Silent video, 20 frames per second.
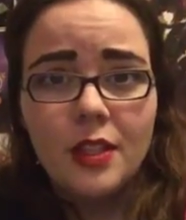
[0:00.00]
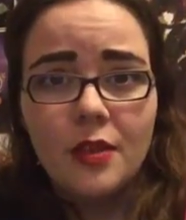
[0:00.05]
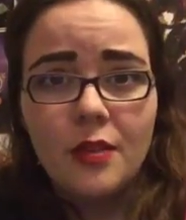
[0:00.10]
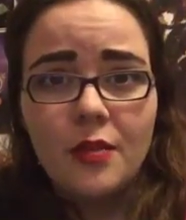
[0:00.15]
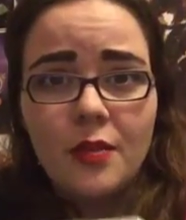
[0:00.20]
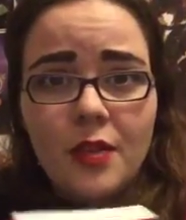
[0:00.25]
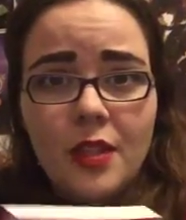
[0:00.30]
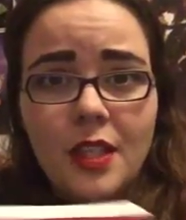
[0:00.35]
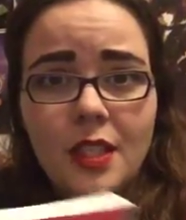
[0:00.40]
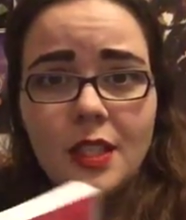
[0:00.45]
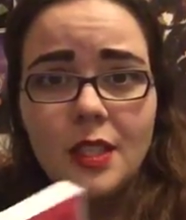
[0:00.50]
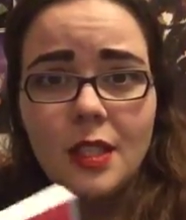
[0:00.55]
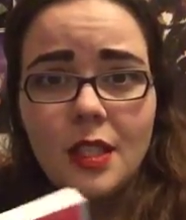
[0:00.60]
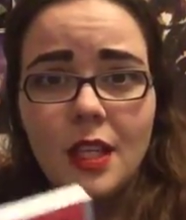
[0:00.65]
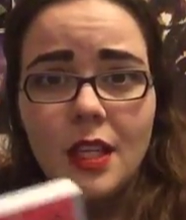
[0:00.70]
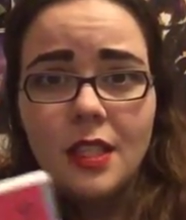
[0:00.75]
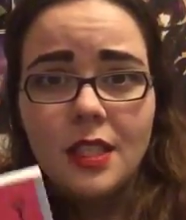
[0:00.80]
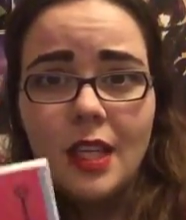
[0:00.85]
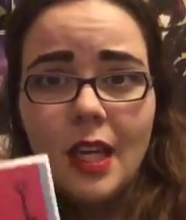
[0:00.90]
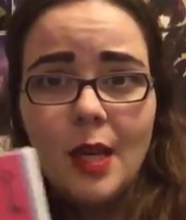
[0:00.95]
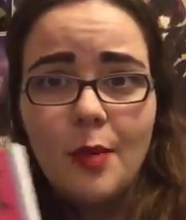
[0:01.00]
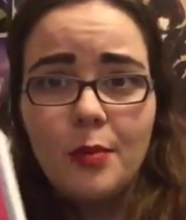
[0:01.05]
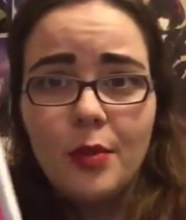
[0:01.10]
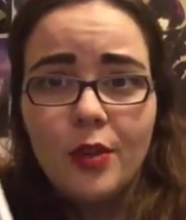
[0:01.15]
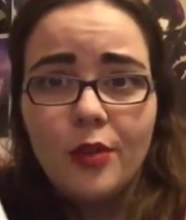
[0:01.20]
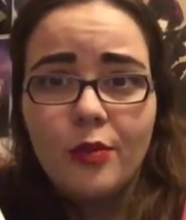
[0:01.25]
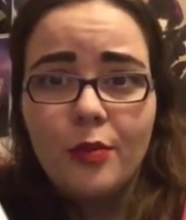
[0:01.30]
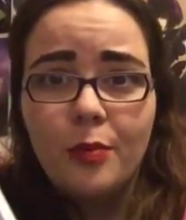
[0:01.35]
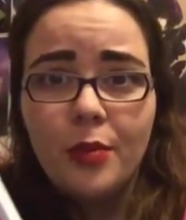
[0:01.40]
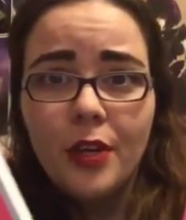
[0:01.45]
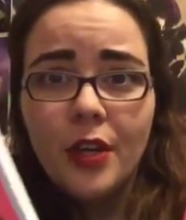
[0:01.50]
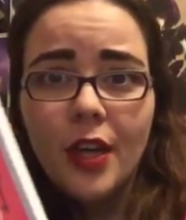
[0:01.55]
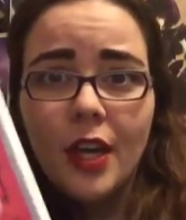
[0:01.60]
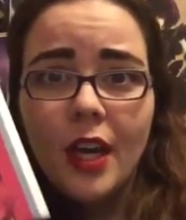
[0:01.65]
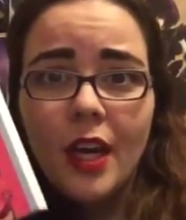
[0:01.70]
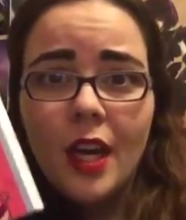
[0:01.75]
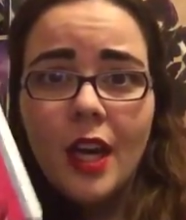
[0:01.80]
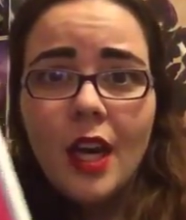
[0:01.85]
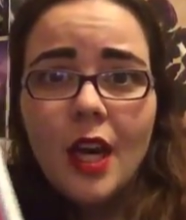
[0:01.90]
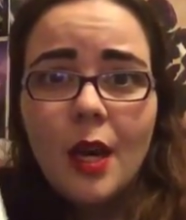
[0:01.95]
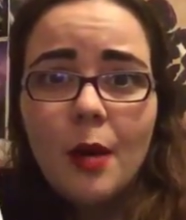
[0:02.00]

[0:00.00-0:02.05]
of this type of book,